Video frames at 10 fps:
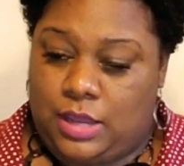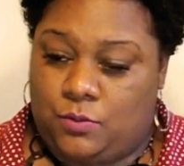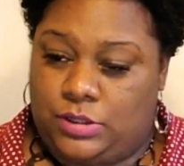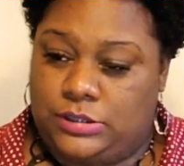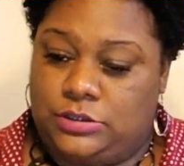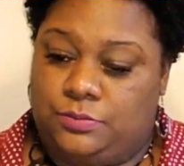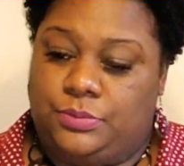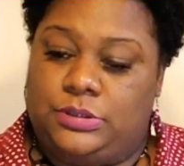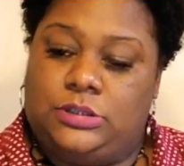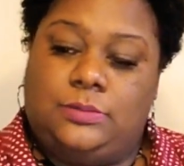I wanted to
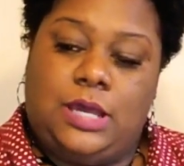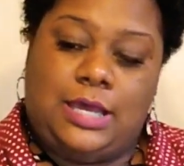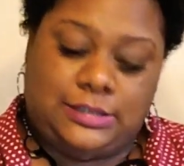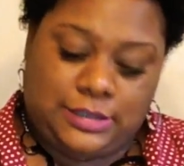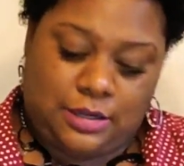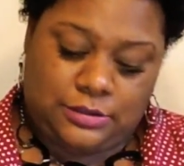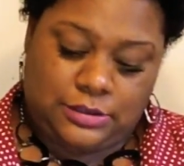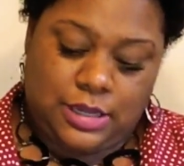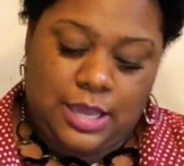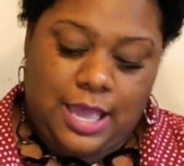put some hot
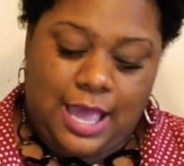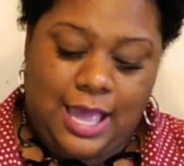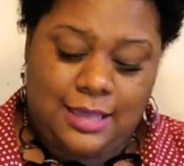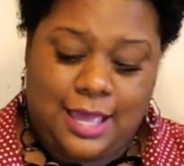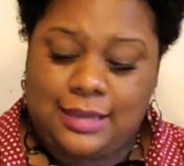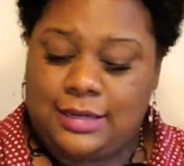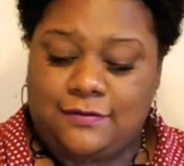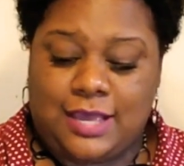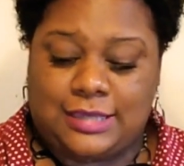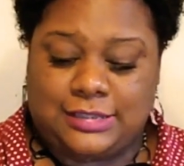sauce. I
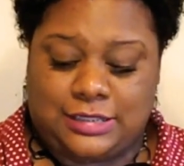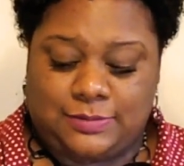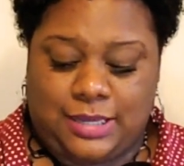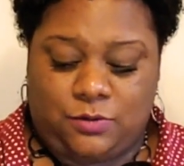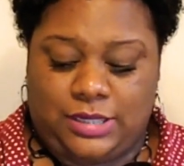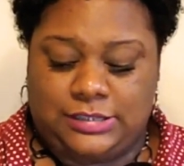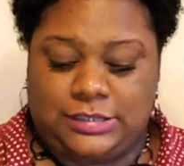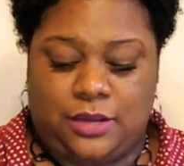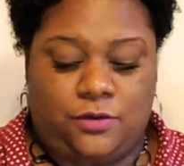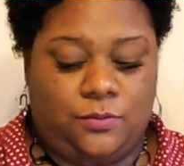love hot sauce, by the way.
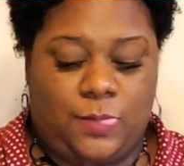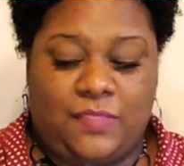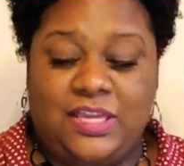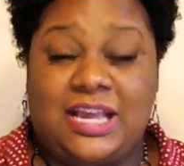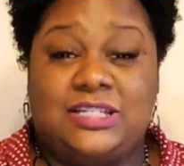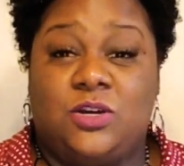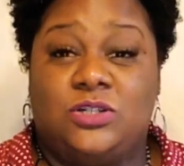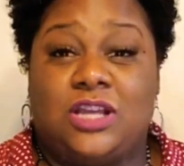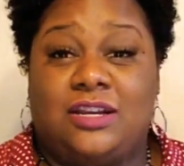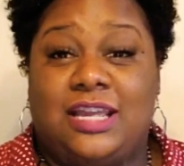So I think I
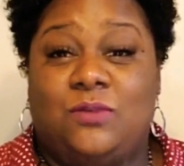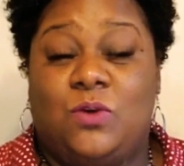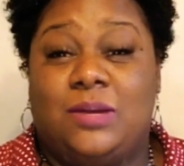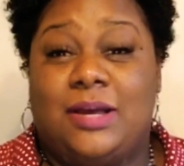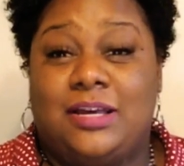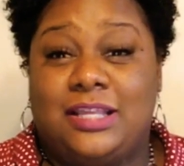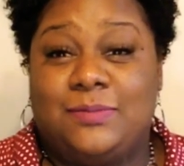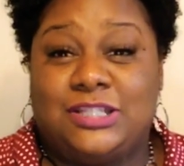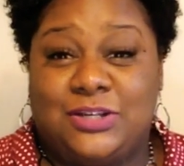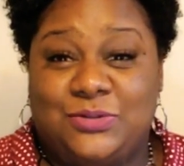told y'all that in one of my
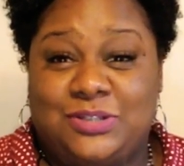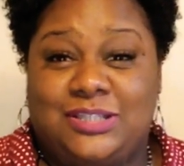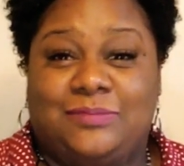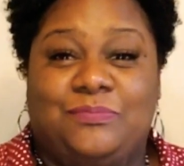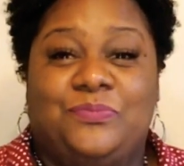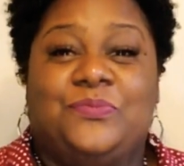other episodes.